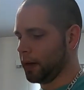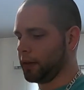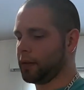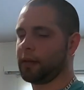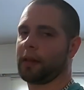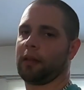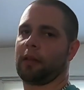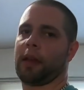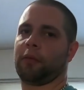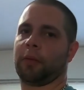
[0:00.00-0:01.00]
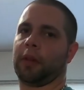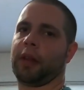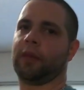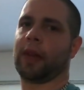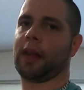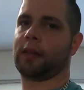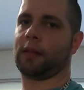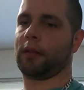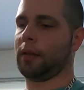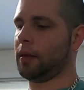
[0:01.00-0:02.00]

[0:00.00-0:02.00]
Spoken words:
This thing is like really advanced.